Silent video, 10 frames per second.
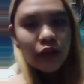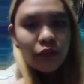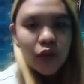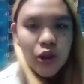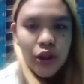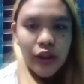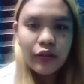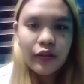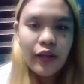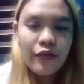watch it
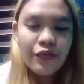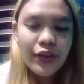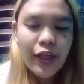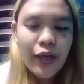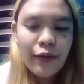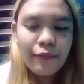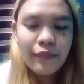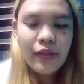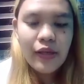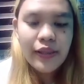every time
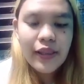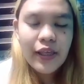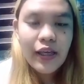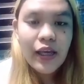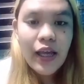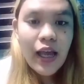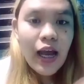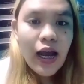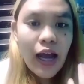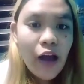that
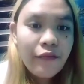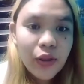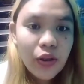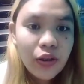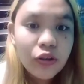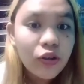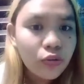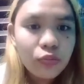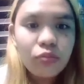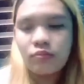I have nothing to
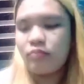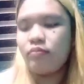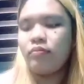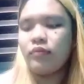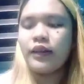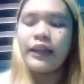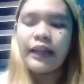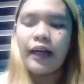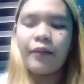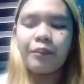do.
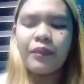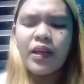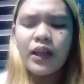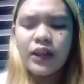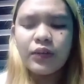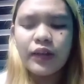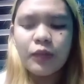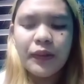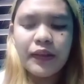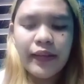Yeah. So this
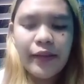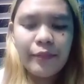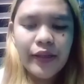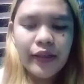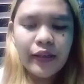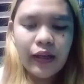pandemic,